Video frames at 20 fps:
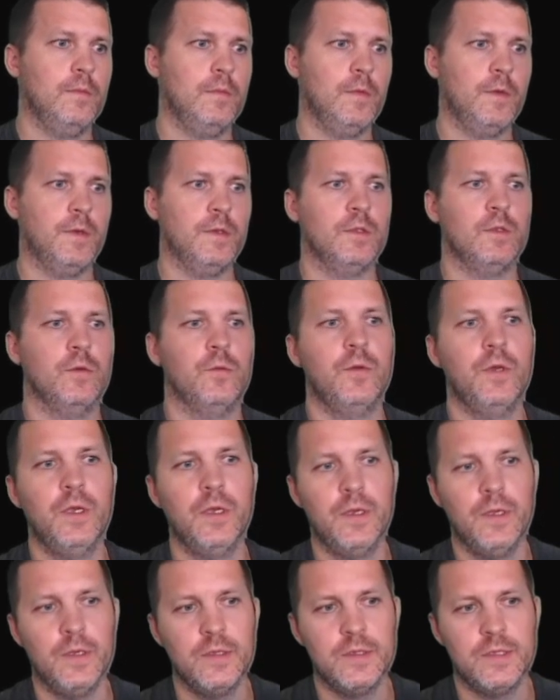all right so we're
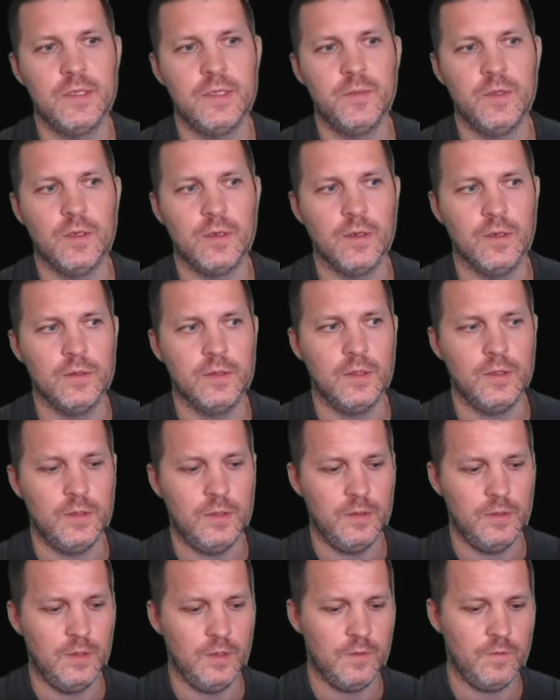gonna zip the content
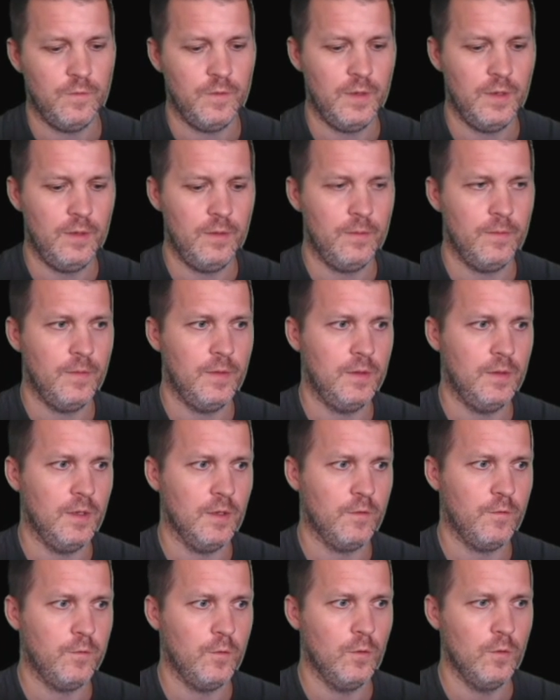in that file in
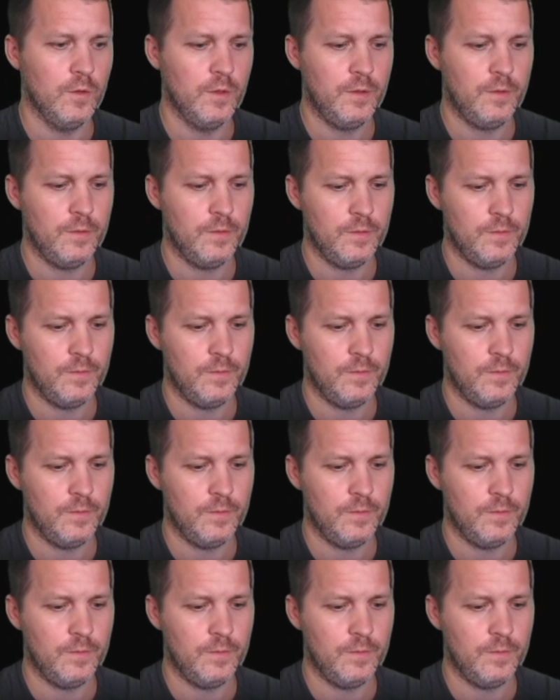that folder